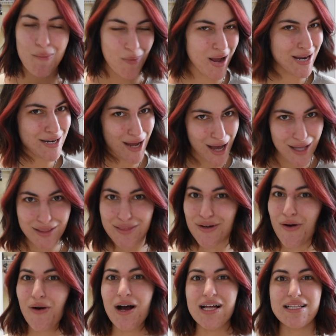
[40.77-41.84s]
why not
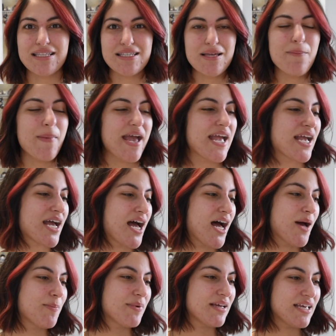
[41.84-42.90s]
throw on some
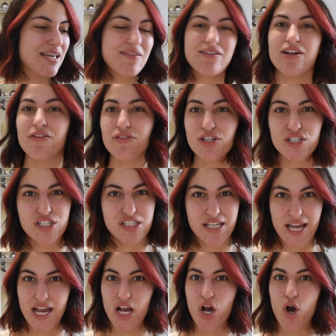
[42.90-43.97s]
makeup even if you're
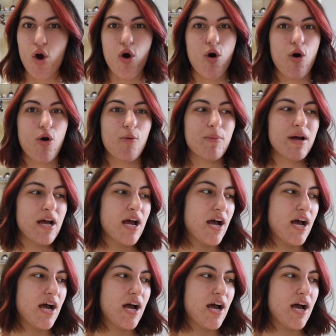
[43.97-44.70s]
staying home